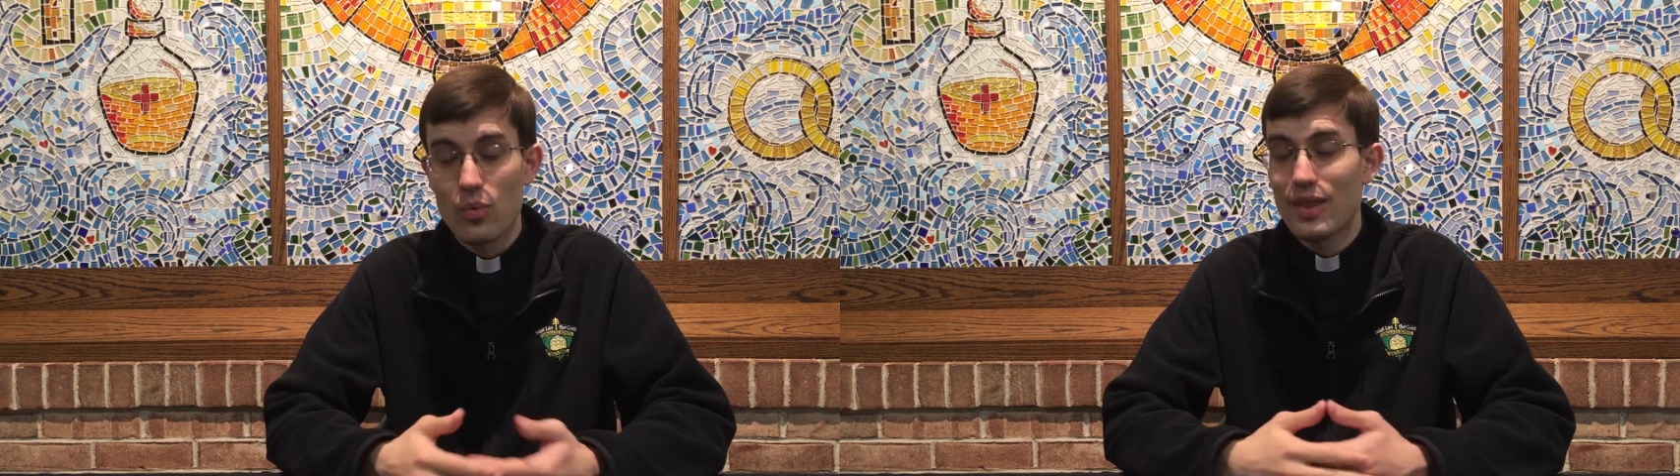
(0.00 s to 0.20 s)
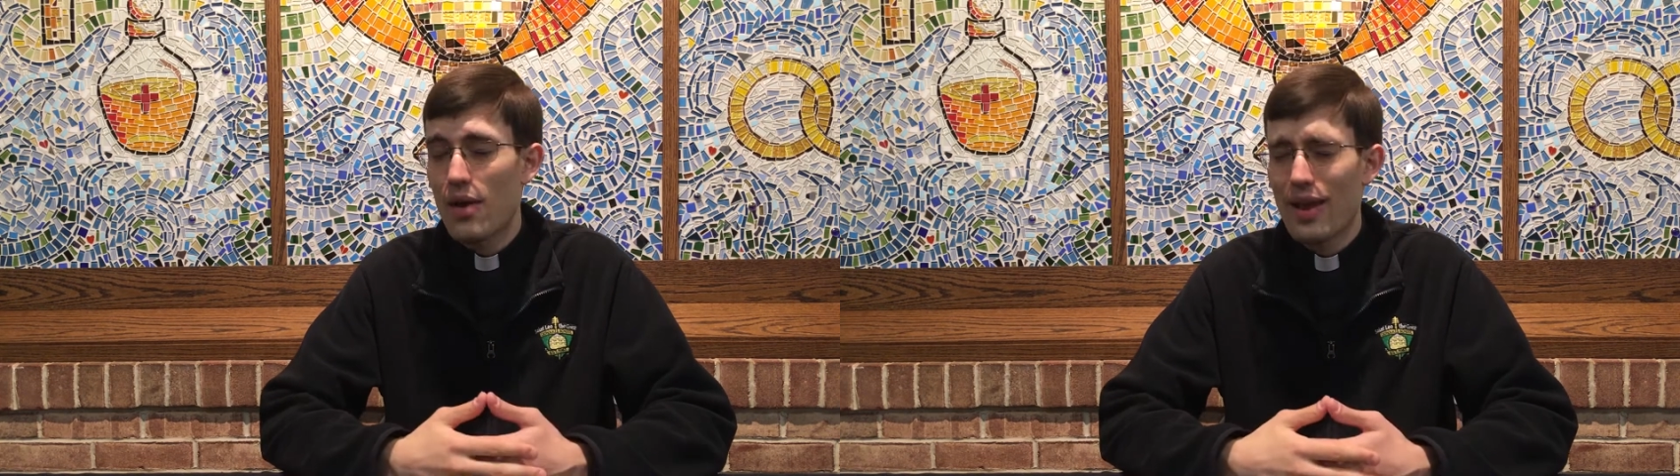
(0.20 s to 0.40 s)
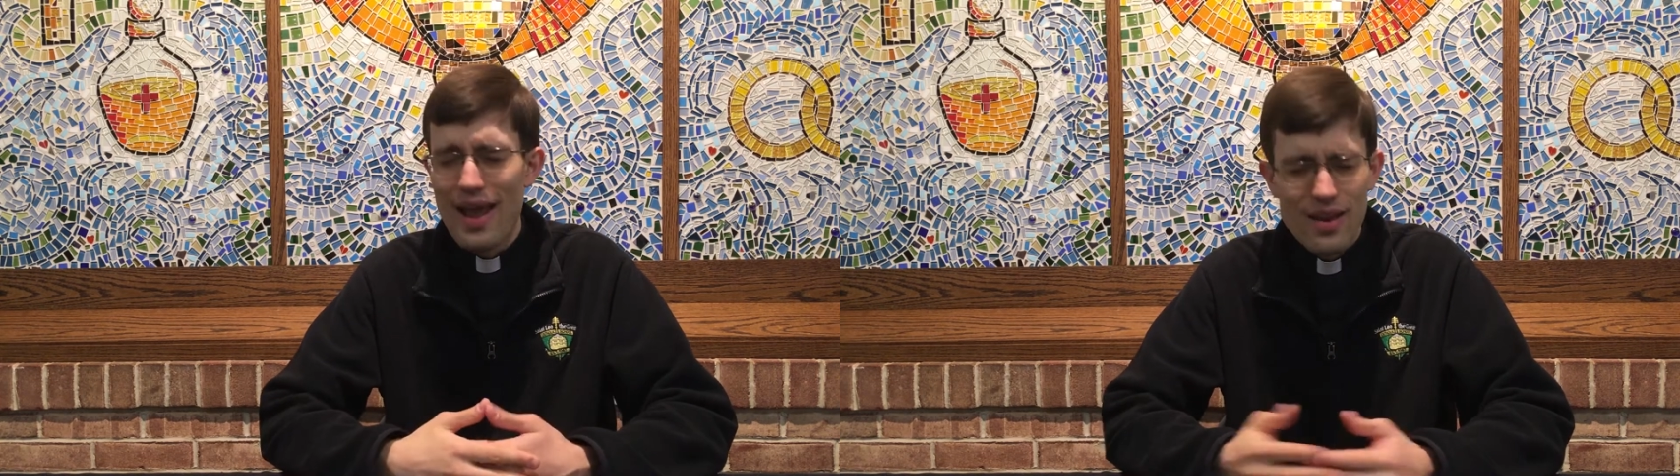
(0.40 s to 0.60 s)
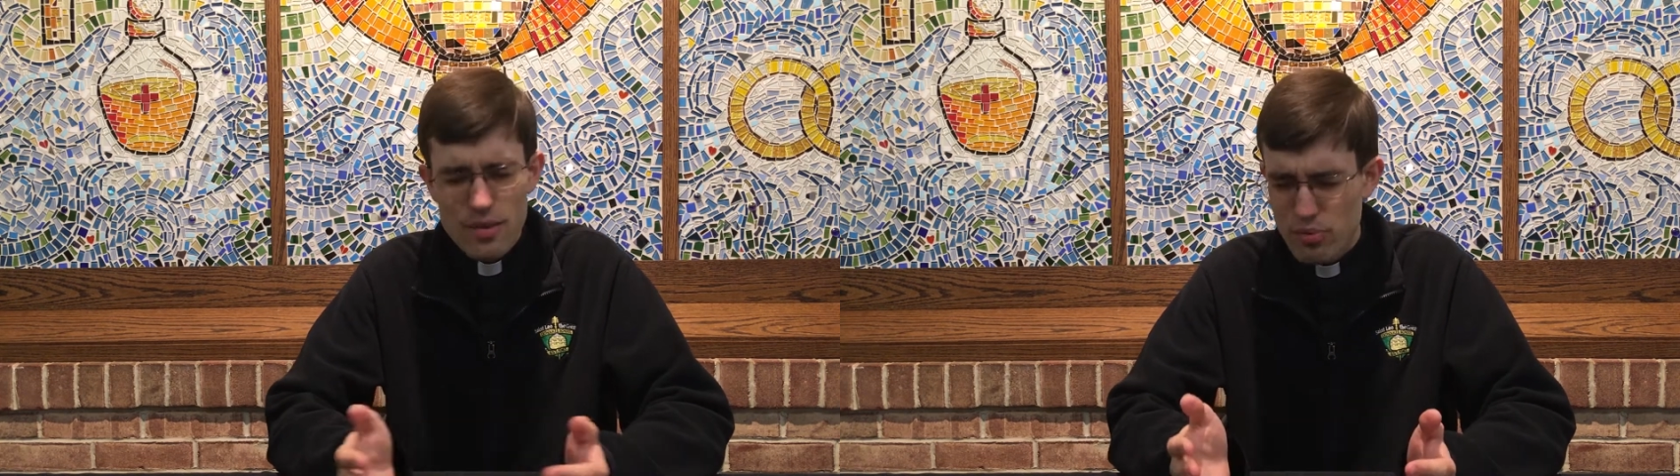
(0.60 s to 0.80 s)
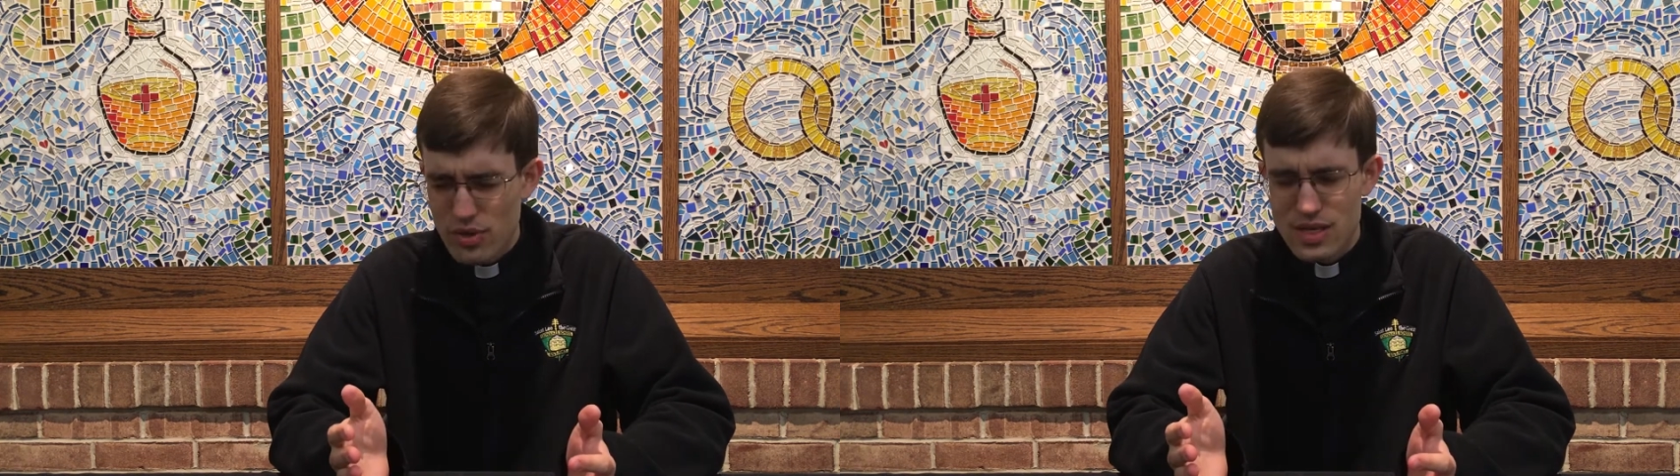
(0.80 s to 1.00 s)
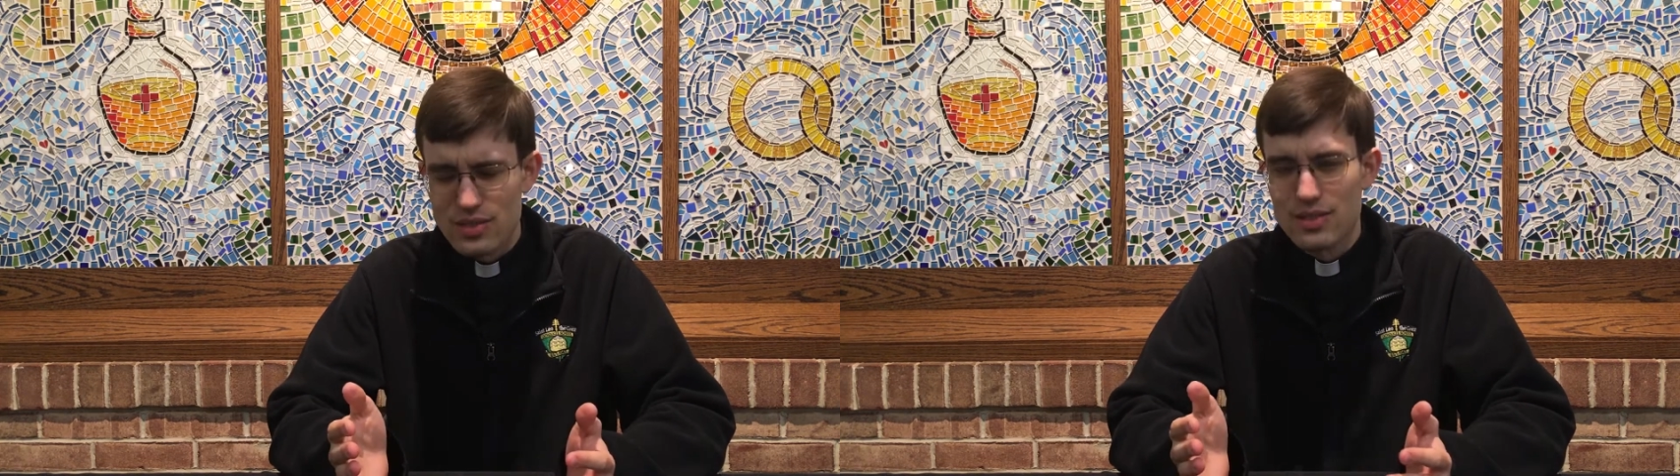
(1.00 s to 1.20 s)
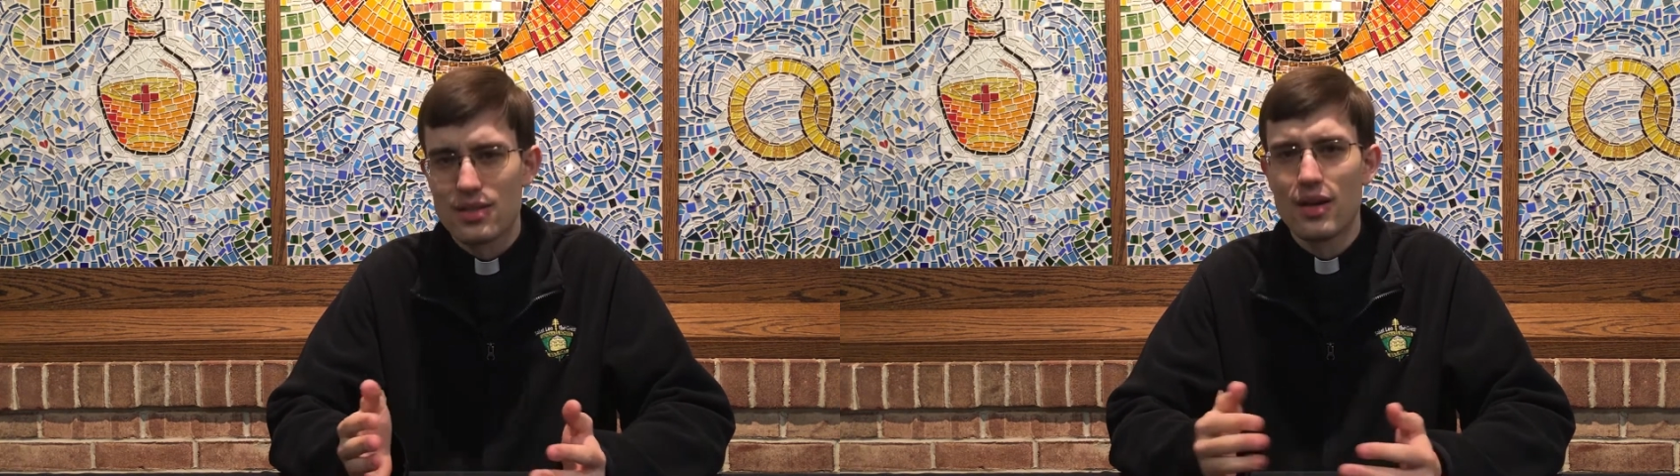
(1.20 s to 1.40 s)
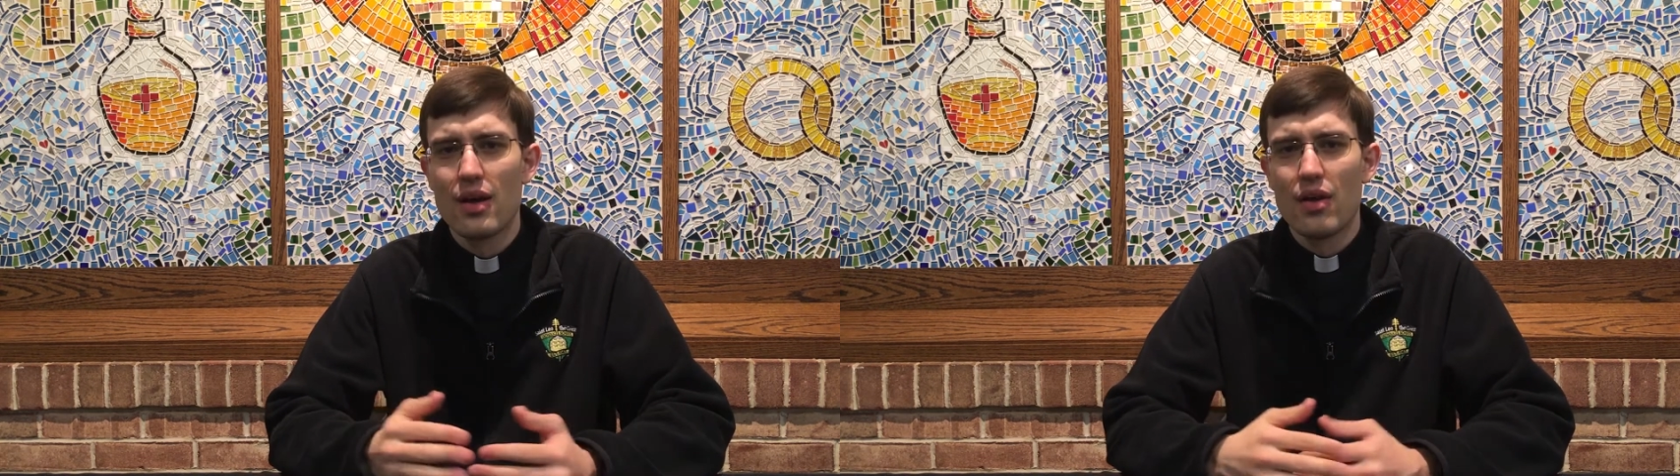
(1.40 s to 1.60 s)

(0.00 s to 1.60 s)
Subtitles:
without any priests